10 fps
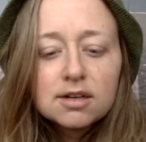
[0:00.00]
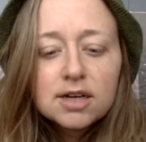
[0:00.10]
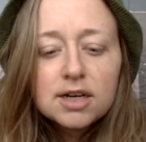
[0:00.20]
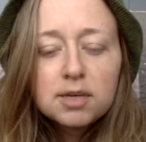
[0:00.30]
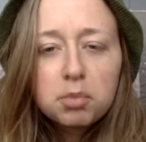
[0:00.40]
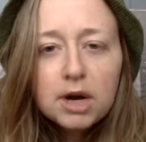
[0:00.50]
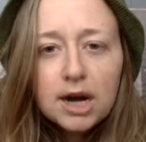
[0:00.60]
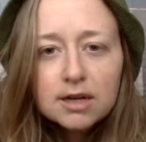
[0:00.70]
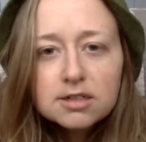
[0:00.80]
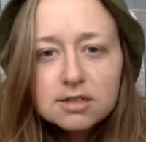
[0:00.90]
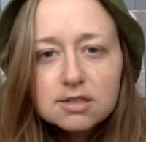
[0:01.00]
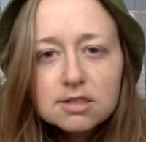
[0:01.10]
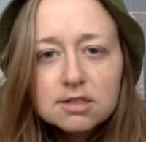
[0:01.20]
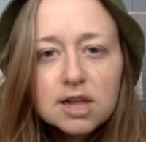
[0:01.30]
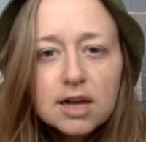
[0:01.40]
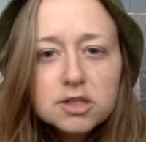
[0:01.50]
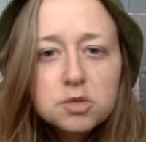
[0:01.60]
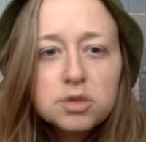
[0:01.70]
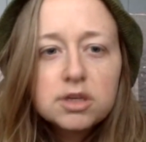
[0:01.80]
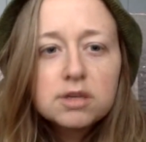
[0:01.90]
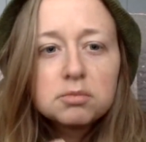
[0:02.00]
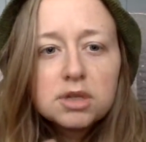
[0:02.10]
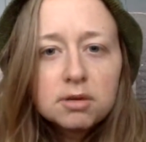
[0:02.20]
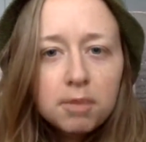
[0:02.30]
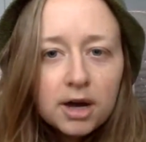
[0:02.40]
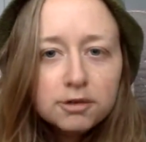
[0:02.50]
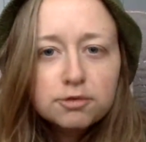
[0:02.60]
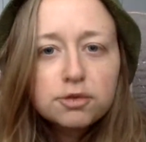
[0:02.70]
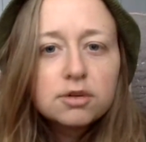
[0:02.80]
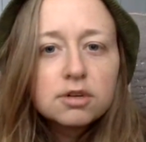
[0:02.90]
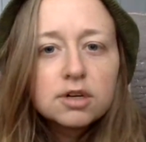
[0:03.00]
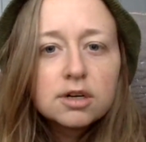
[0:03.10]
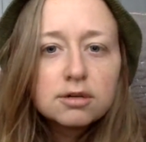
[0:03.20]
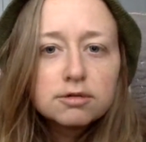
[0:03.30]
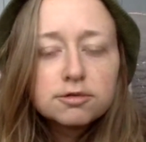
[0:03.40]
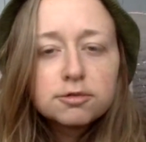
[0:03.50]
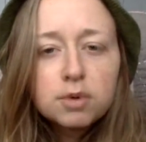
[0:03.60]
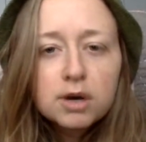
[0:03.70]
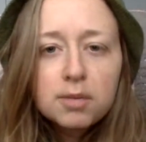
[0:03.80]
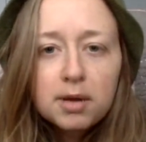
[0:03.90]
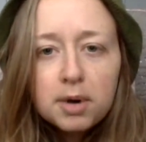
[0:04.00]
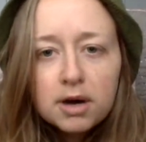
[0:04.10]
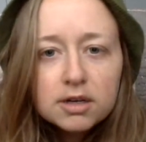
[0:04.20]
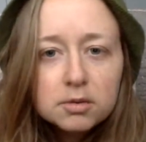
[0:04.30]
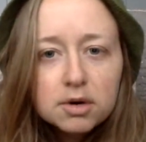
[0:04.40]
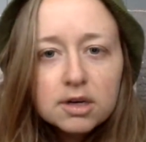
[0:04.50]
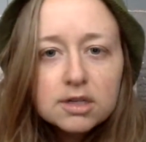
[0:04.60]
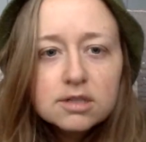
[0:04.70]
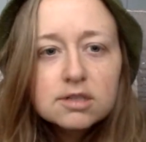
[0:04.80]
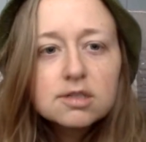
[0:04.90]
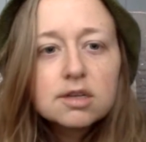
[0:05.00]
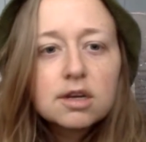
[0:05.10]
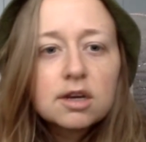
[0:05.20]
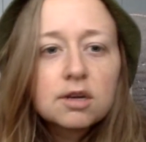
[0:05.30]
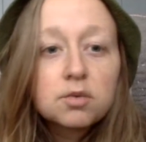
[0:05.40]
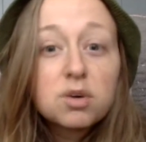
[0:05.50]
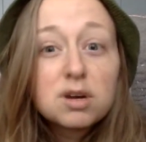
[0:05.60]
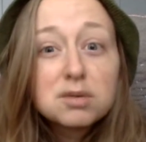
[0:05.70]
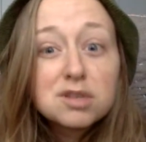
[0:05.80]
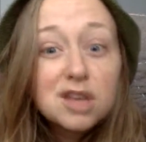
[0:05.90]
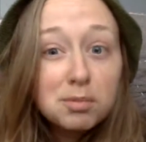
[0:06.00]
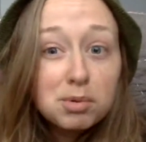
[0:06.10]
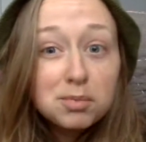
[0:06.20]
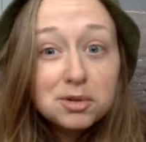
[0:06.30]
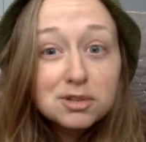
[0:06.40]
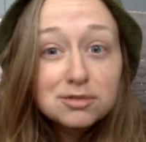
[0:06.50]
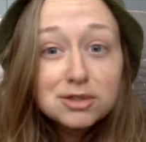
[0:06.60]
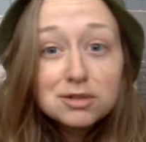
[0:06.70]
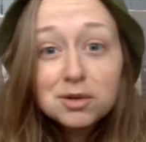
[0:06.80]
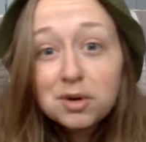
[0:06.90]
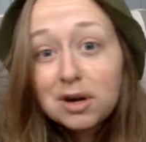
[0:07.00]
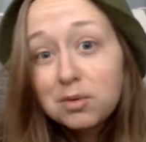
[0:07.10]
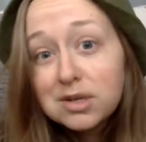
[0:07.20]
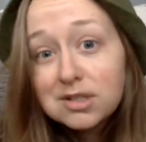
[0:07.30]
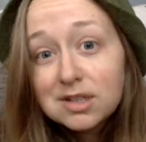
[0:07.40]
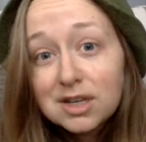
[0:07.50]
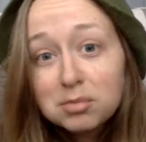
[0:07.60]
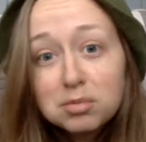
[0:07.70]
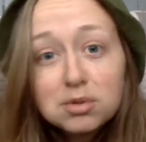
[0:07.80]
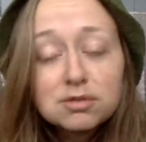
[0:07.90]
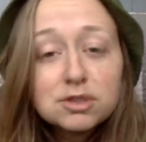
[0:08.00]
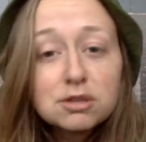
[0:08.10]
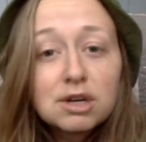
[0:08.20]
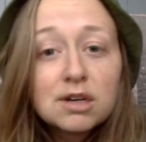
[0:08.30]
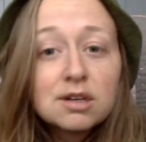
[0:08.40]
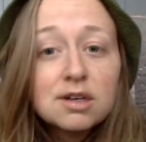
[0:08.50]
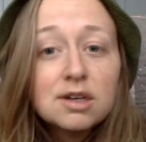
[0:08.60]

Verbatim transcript: a practice this last week in being mindful of where my body was and what I was capable of doing, what I wasn't capable of doing,